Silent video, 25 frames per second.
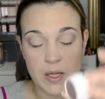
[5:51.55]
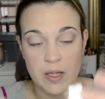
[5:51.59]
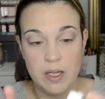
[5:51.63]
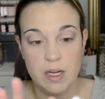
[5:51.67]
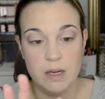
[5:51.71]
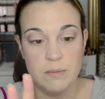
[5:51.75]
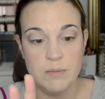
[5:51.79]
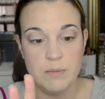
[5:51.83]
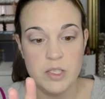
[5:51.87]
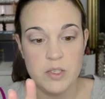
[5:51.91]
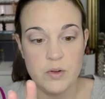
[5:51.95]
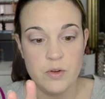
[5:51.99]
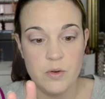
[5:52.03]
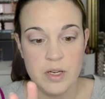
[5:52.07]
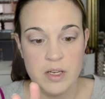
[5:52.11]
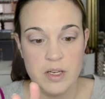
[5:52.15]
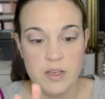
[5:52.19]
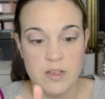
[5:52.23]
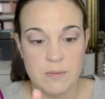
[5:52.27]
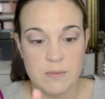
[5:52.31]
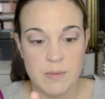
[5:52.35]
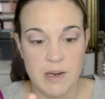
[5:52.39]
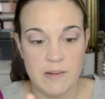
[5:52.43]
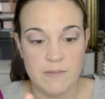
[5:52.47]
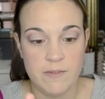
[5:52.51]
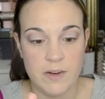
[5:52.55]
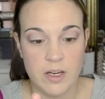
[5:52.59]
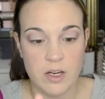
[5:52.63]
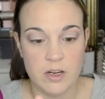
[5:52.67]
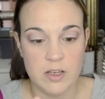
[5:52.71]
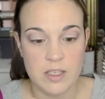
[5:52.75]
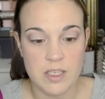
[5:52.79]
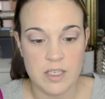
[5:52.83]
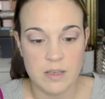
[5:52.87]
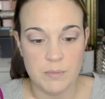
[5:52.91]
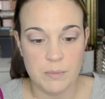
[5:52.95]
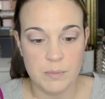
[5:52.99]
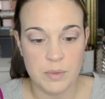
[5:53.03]
and I'm just going to use my
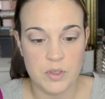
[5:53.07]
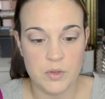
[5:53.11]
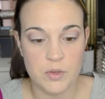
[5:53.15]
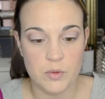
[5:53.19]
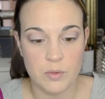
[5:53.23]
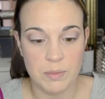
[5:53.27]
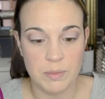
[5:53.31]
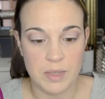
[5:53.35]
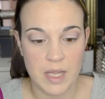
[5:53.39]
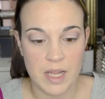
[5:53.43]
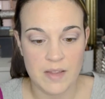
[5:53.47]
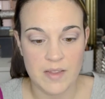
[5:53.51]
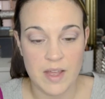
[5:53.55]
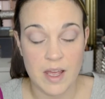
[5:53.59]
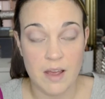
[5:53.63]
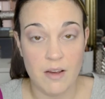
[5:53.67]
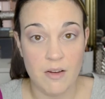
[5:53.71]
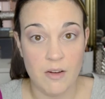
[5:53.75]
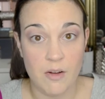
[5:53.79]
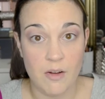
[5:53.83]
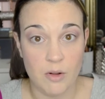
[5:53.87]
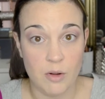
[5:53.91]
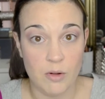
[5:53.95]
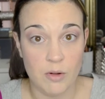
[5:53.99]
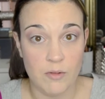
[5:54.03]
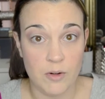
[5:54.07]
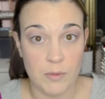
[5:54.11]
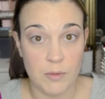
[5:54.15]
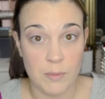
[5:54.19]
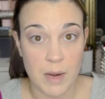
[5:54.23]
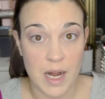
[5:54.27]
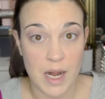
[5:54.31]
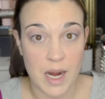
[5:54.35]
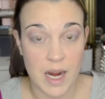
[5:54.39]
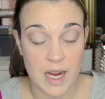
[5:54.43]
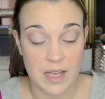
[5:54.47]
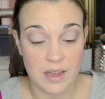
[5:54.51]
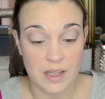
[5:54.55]
fingertip to apply that all over my
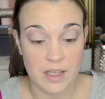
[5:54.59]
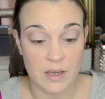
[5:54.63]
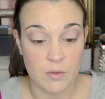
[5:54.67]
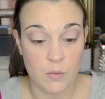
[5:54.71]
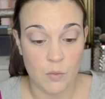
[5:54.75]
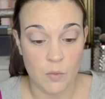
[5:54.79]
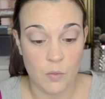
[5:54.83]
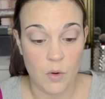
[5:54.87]
eyelid